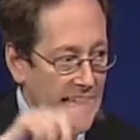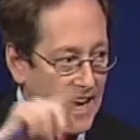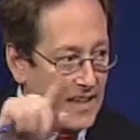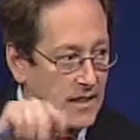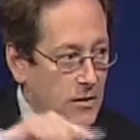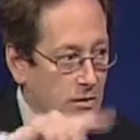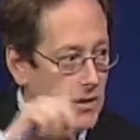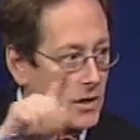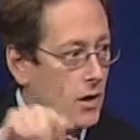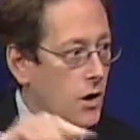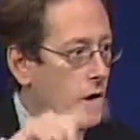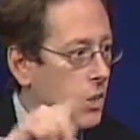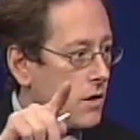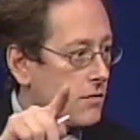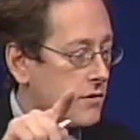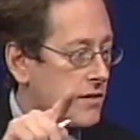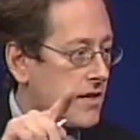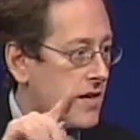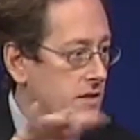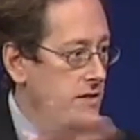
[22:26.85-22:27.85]
I know that
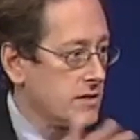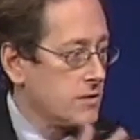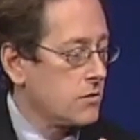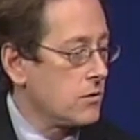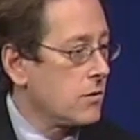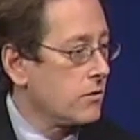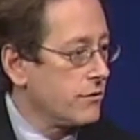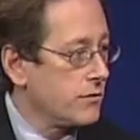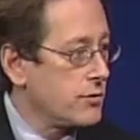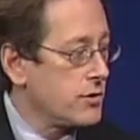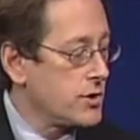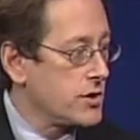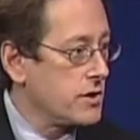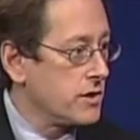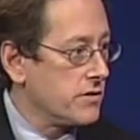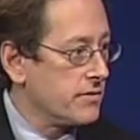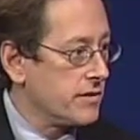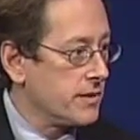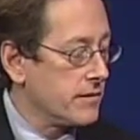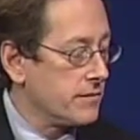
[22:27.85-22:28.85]
Harvard has their own
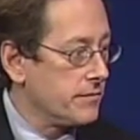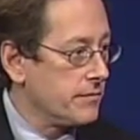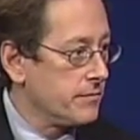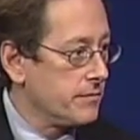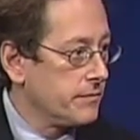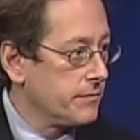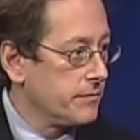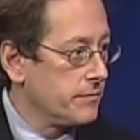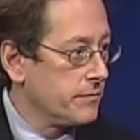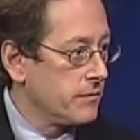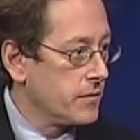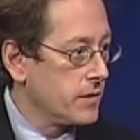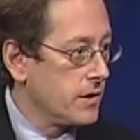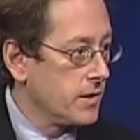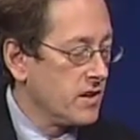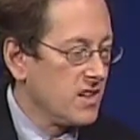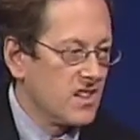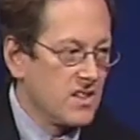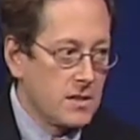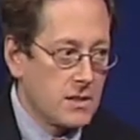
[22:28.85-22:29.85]
version of it. Yes, uh,
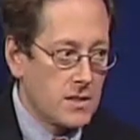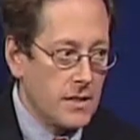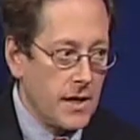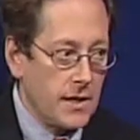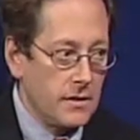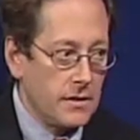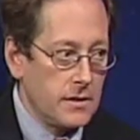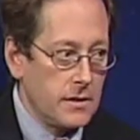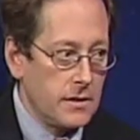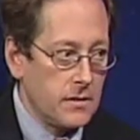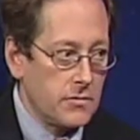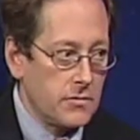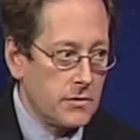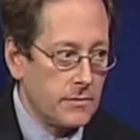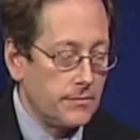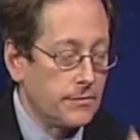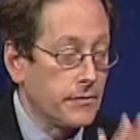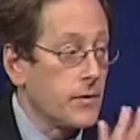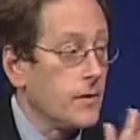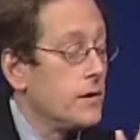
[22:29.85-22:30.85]
yes. Slightly
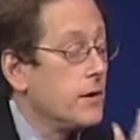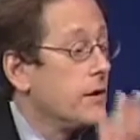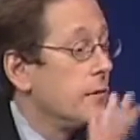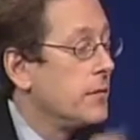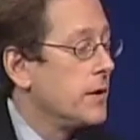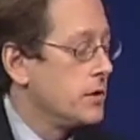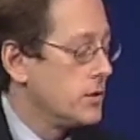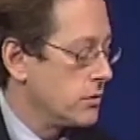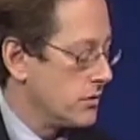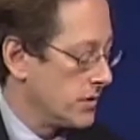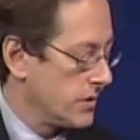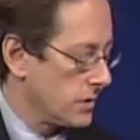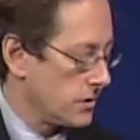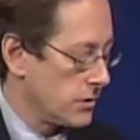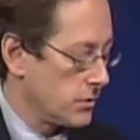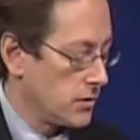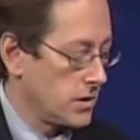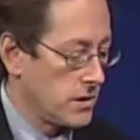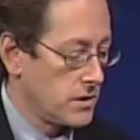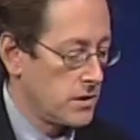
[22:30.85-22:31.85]
different. But two things
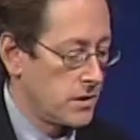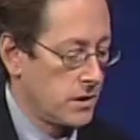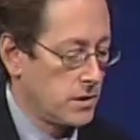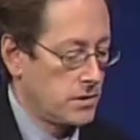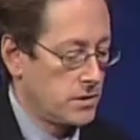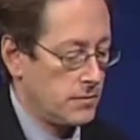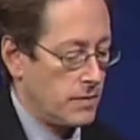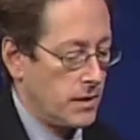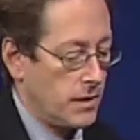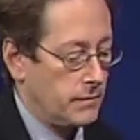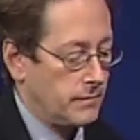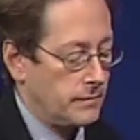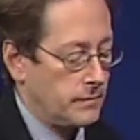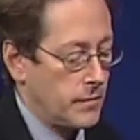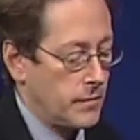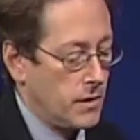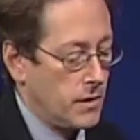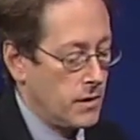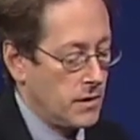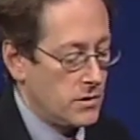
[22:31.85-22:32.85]
I want to talk to you about.
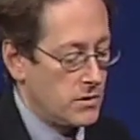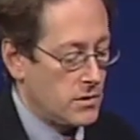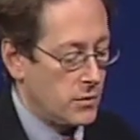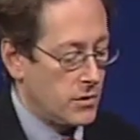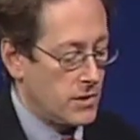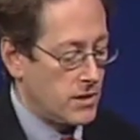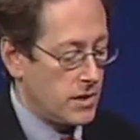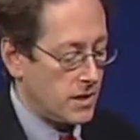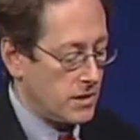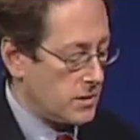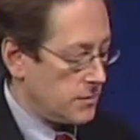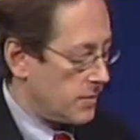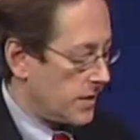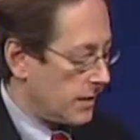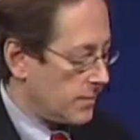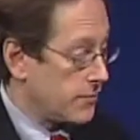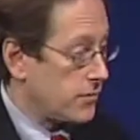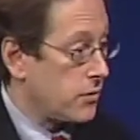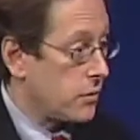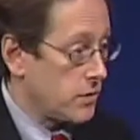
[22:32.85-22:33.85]
So we talked
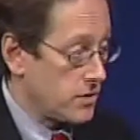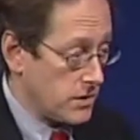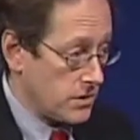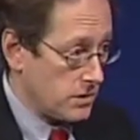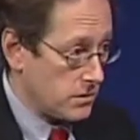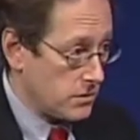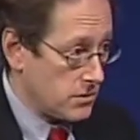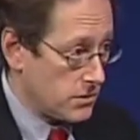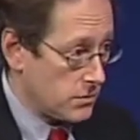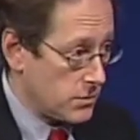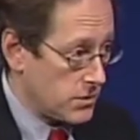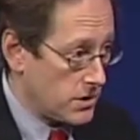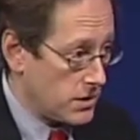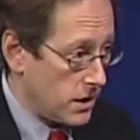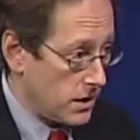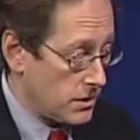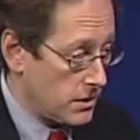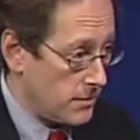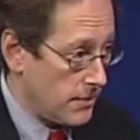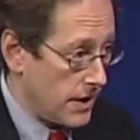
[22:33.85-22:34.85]
about proteins. We
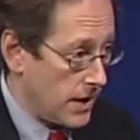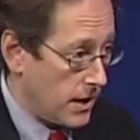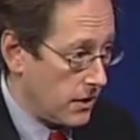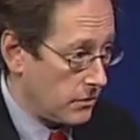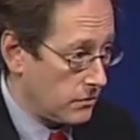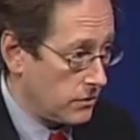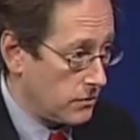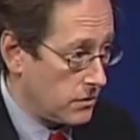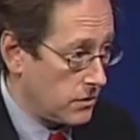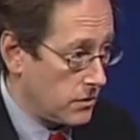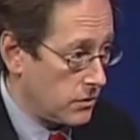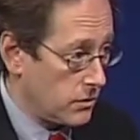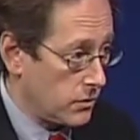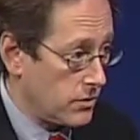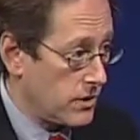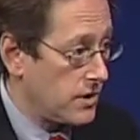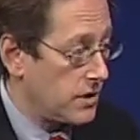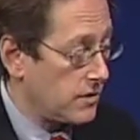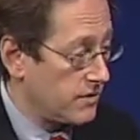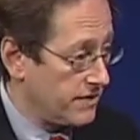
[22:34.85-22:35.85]
talked about you
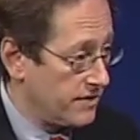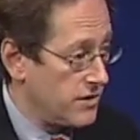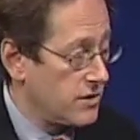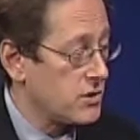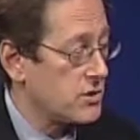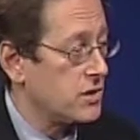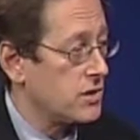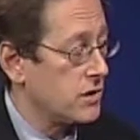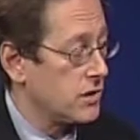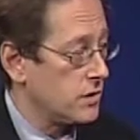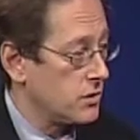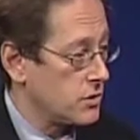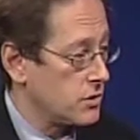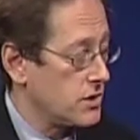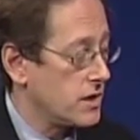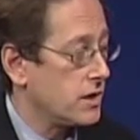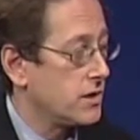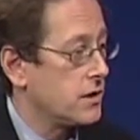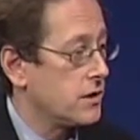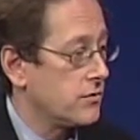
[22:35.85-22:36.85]
know eating fish and eating
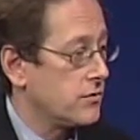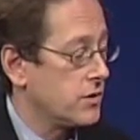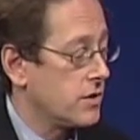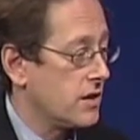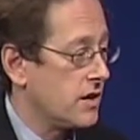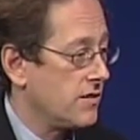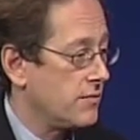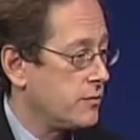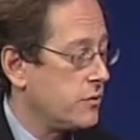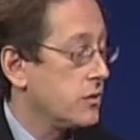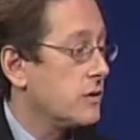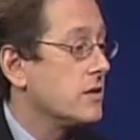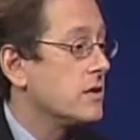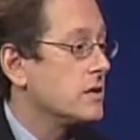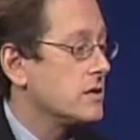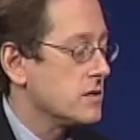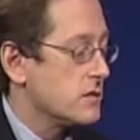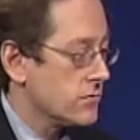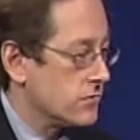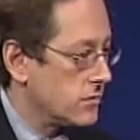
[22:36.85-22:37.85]
chicken if you're going to have
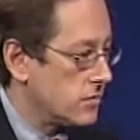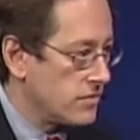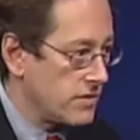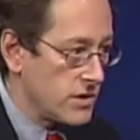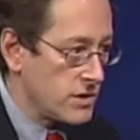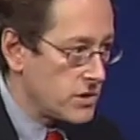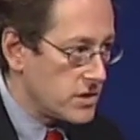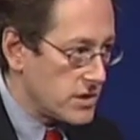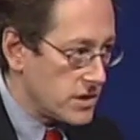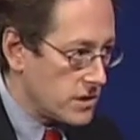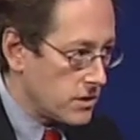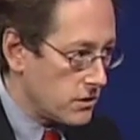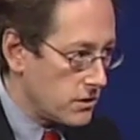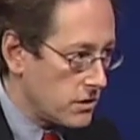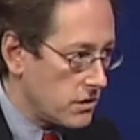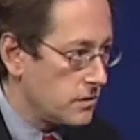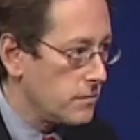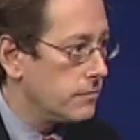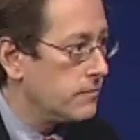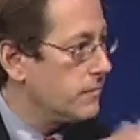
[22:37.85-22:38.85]
proteins. If you're
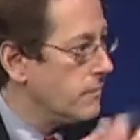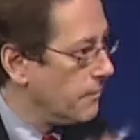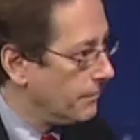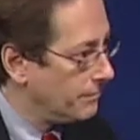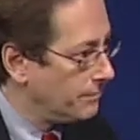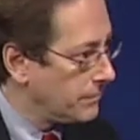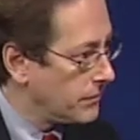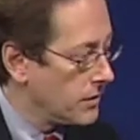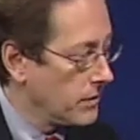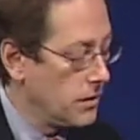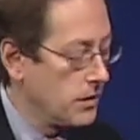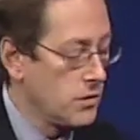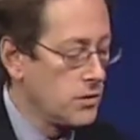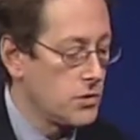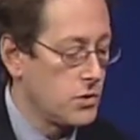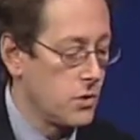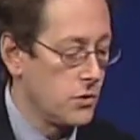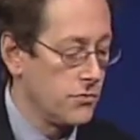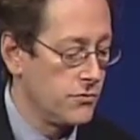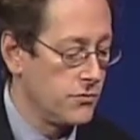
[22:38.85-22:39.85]
vegetarian, yep,
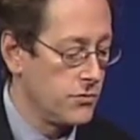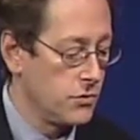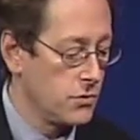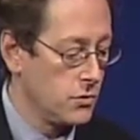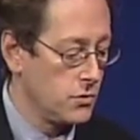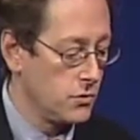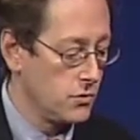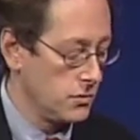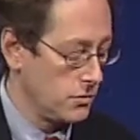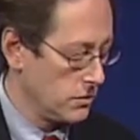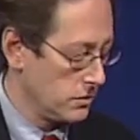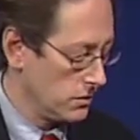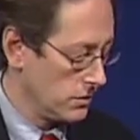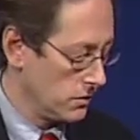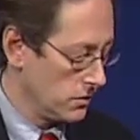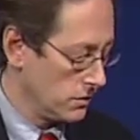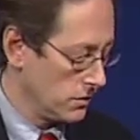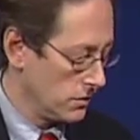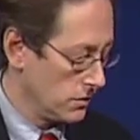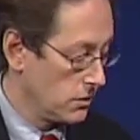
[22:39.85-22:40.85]
tofu. Right.
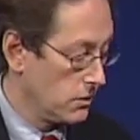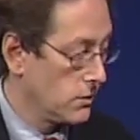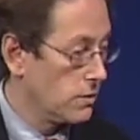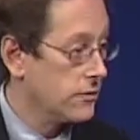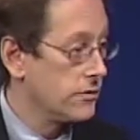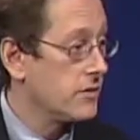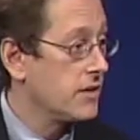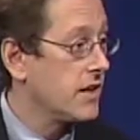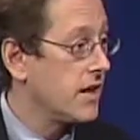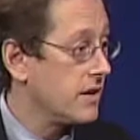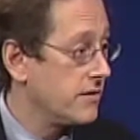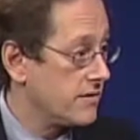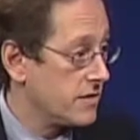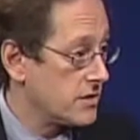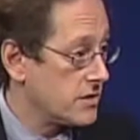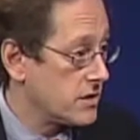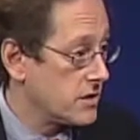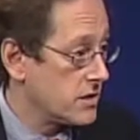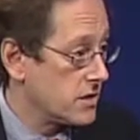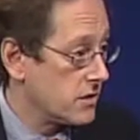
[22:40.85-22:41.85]
Or if you're not a
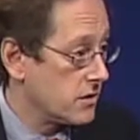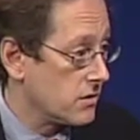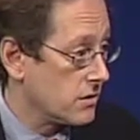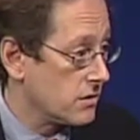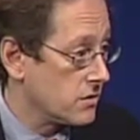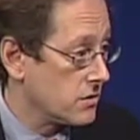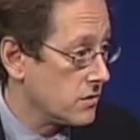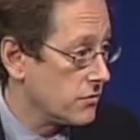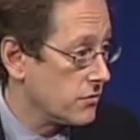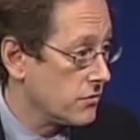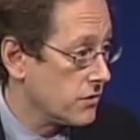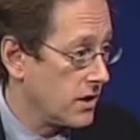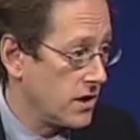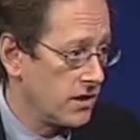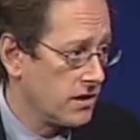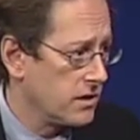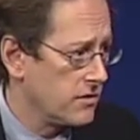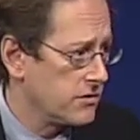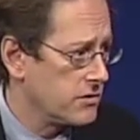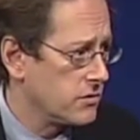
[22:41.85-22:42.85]
vegetarian, tofu. I
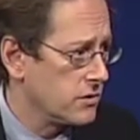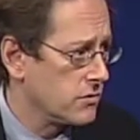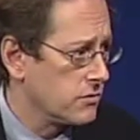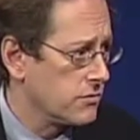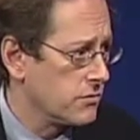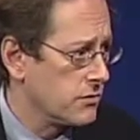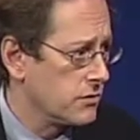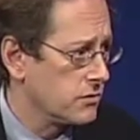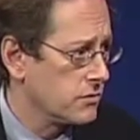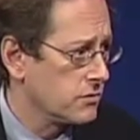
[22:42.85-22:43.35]
love tofu.